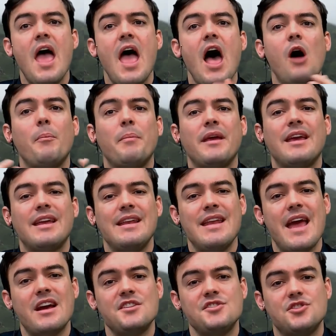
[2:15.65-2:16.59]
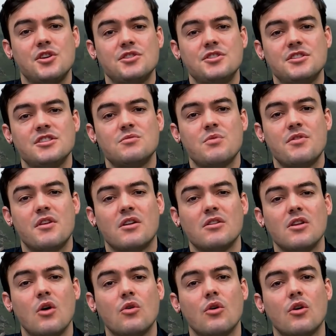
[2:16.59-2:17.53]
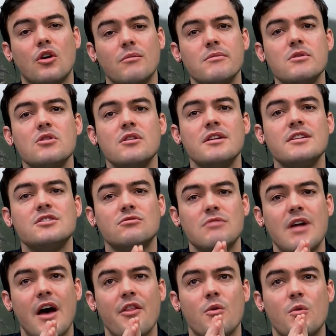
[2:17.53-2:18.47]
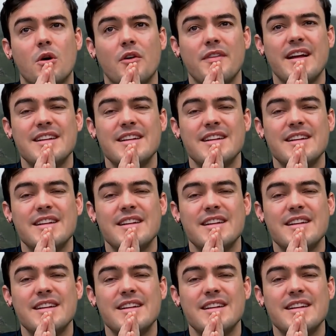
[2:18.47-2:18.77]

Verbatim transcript: helping connect churches with their local communities around the world.